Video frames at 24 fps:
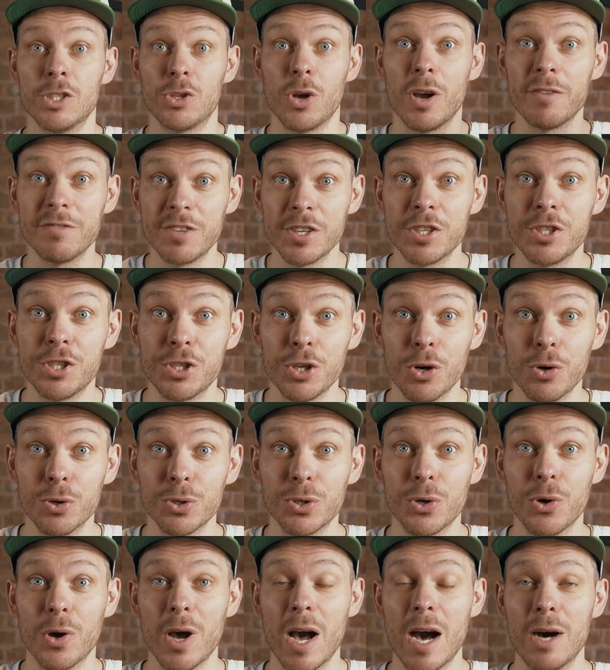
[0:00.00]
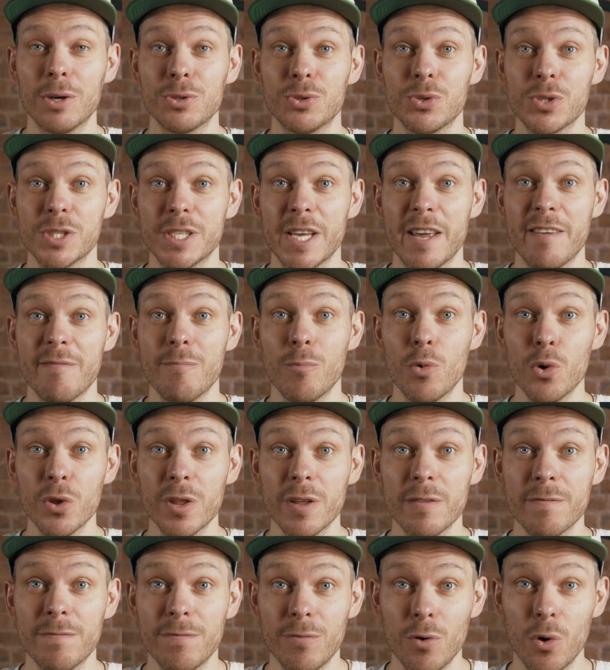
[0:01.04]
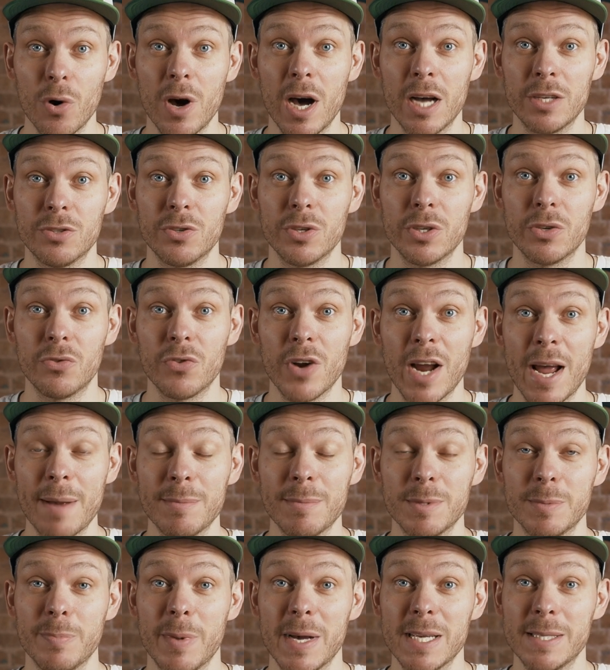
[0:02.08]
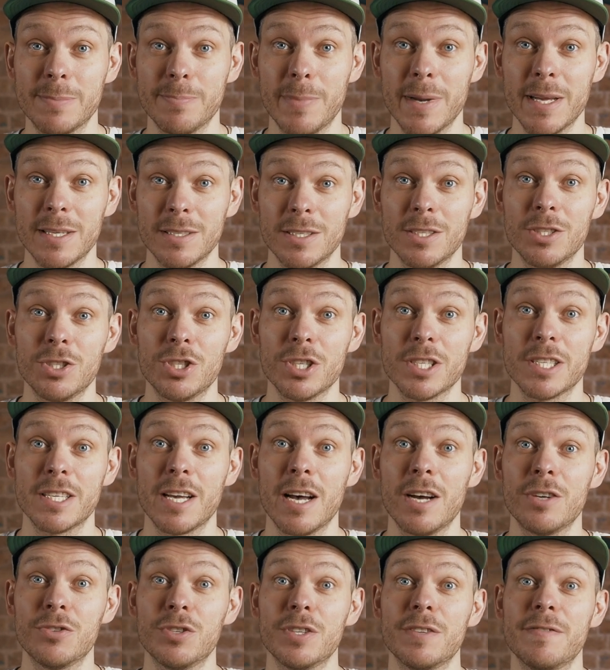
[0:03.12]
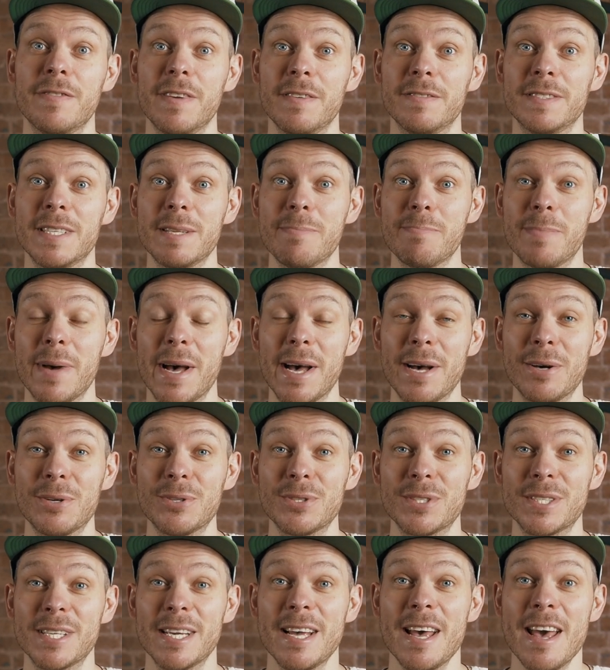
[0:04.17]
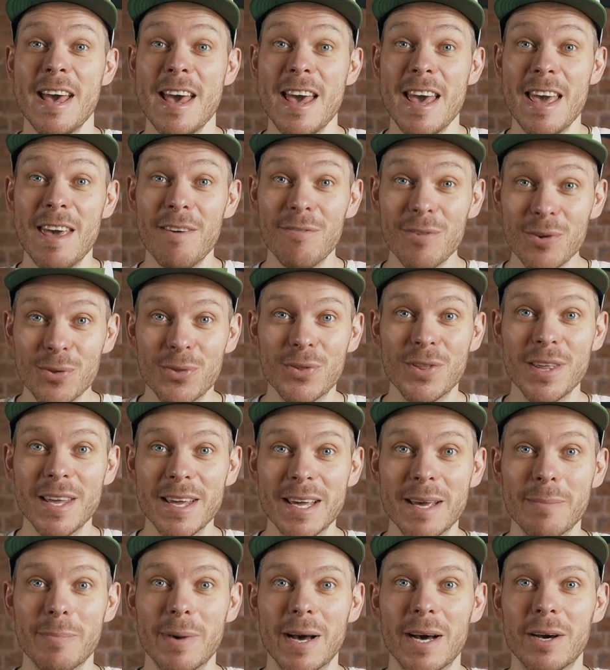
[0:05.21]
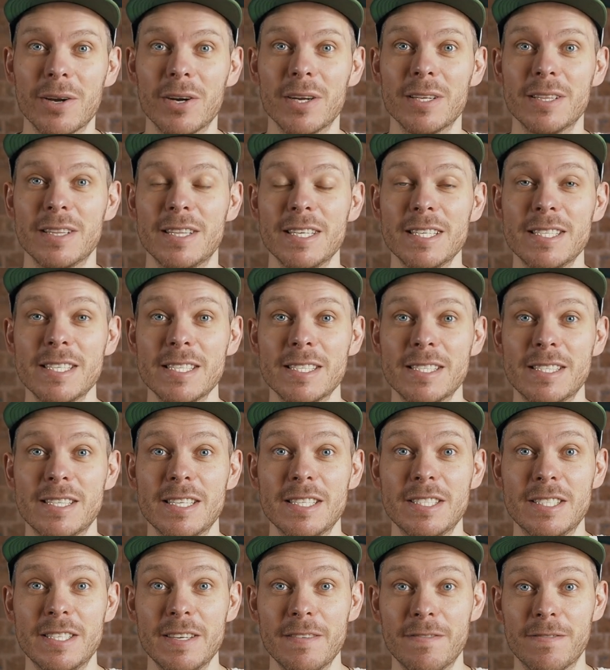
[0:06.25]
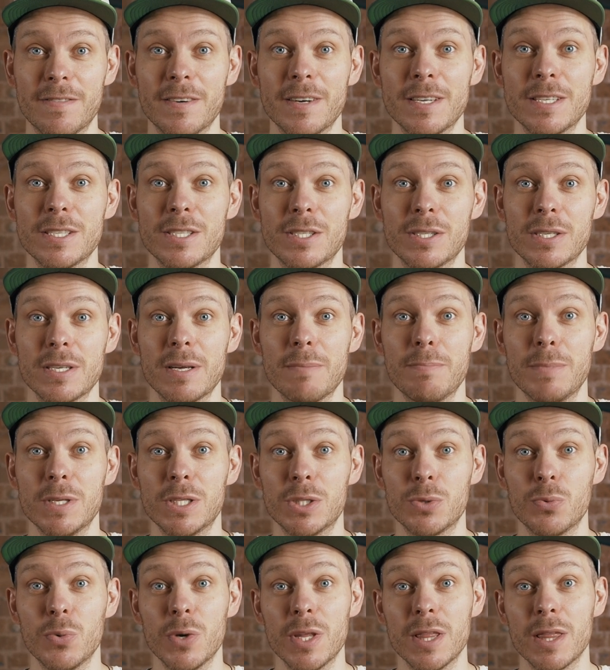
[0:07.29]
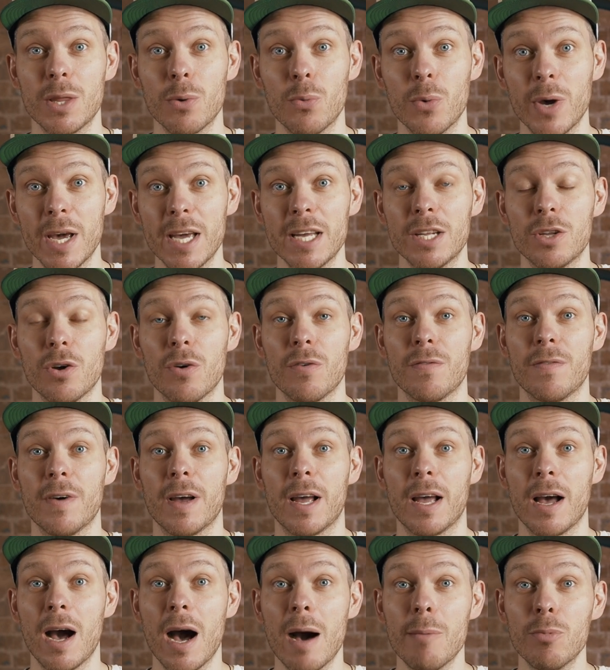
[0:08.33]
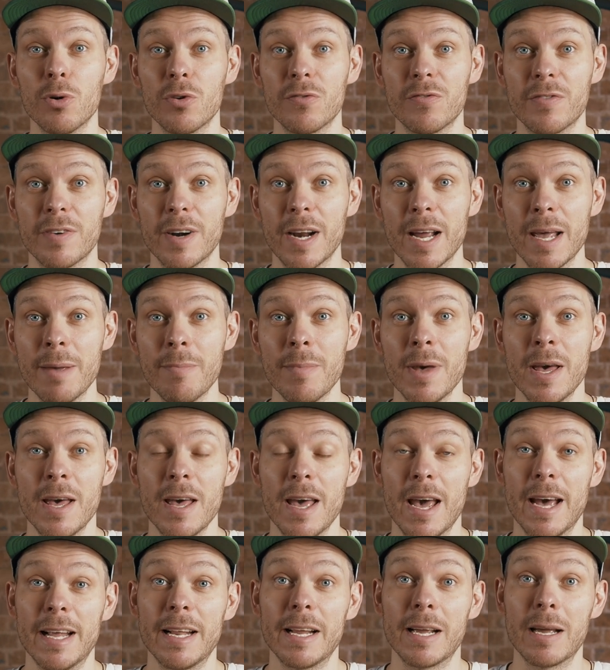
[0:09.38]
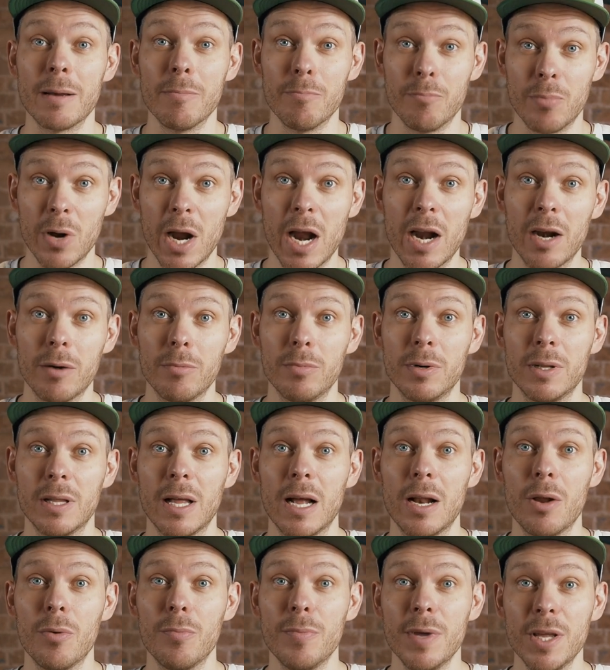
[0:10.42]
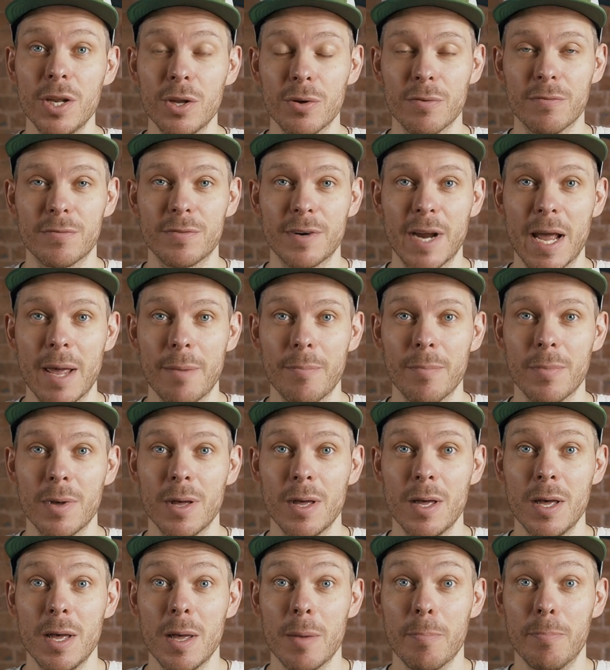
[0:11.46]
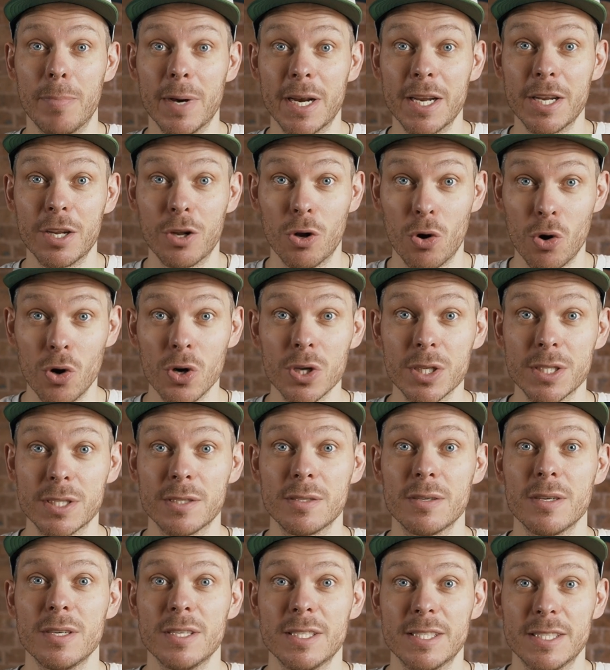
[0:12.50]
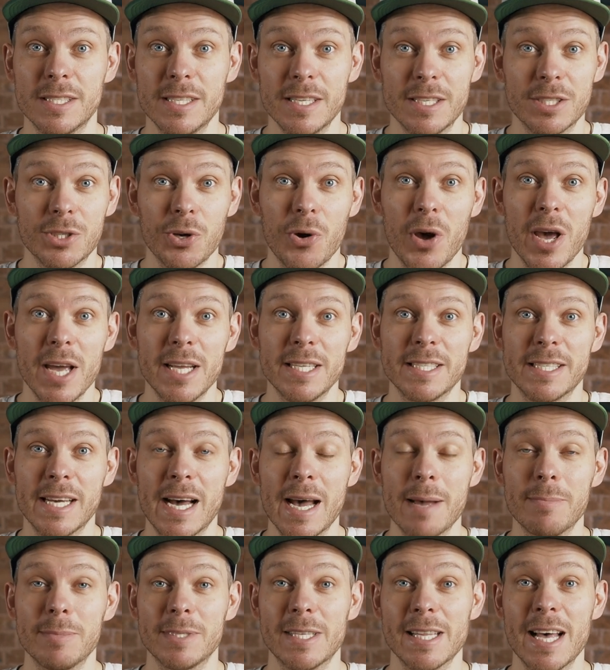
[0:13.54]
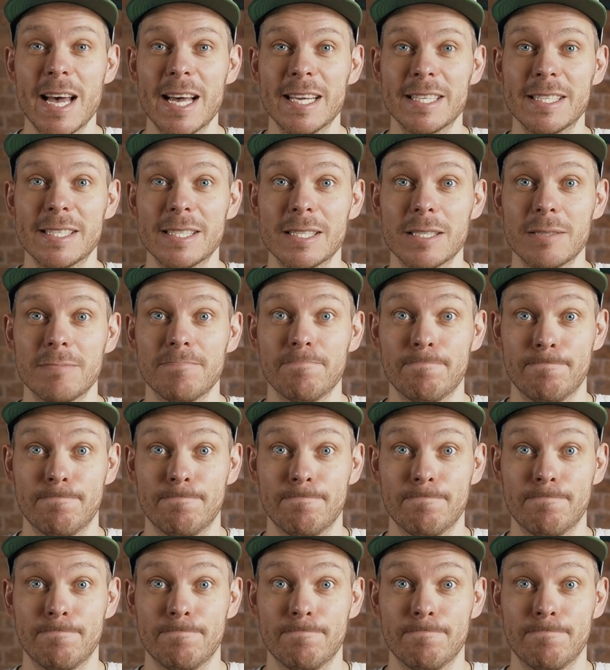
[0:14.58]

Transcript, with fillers: So I've just showed you how to save more than 400 grams by spending just 115 pounds. If you think about it, this is the difference between the weight of a carbon frame and a comparable aluminium frame, but it costs six or eight times less.